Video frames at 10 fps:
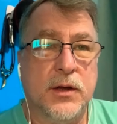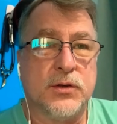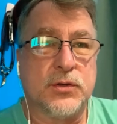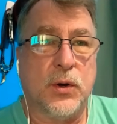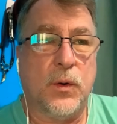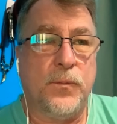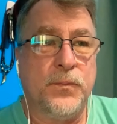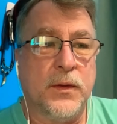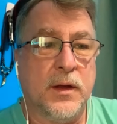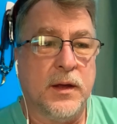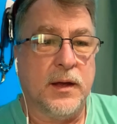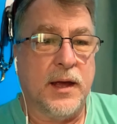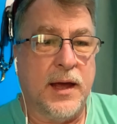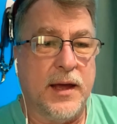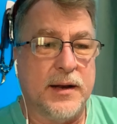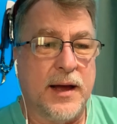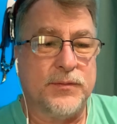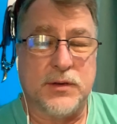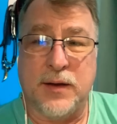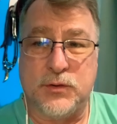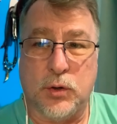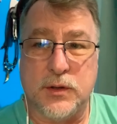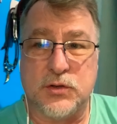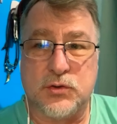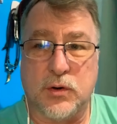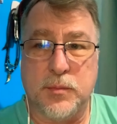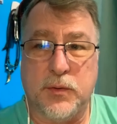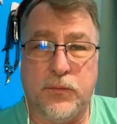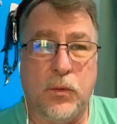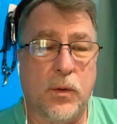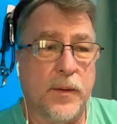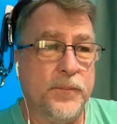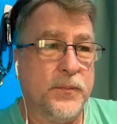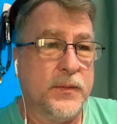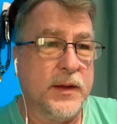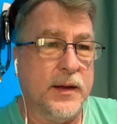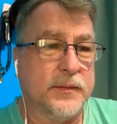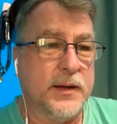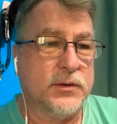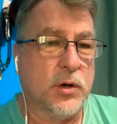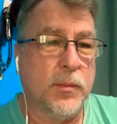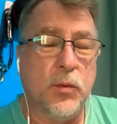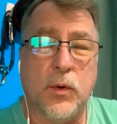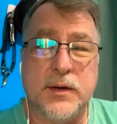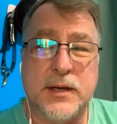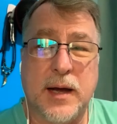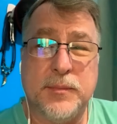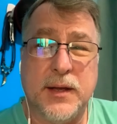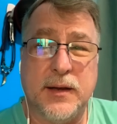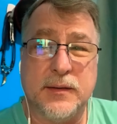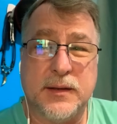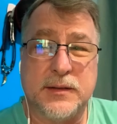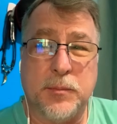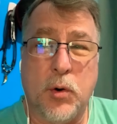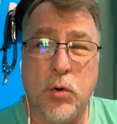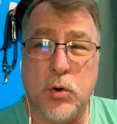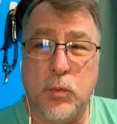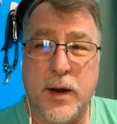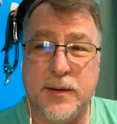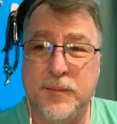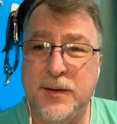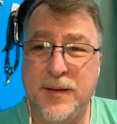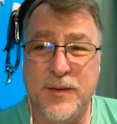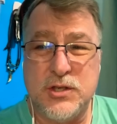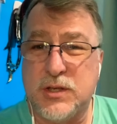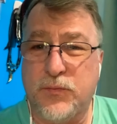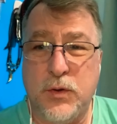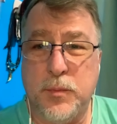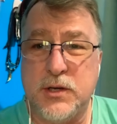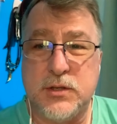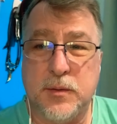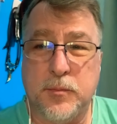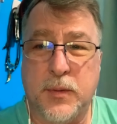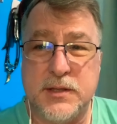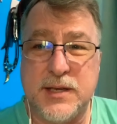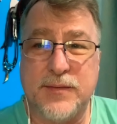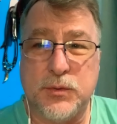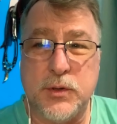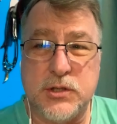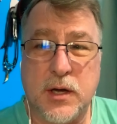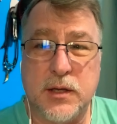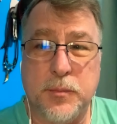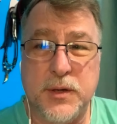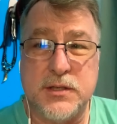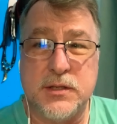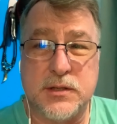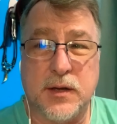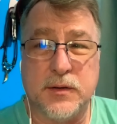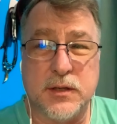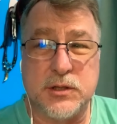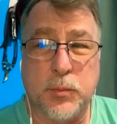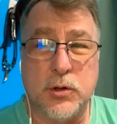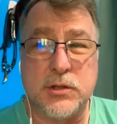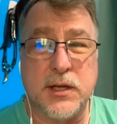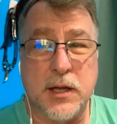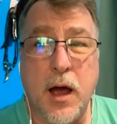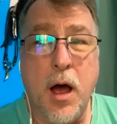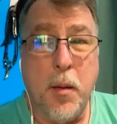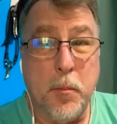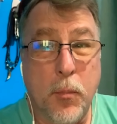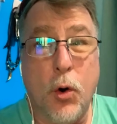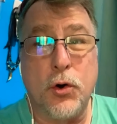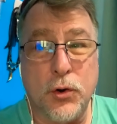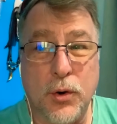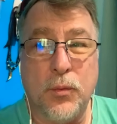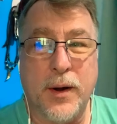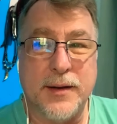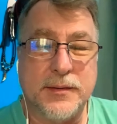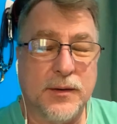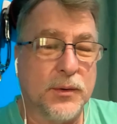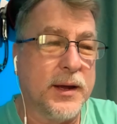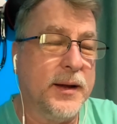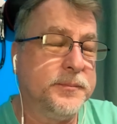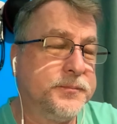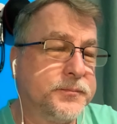so, and I've told this story before. They told me one time that the motor went just a few months after we started the business. That supposedly the motor went. Okay,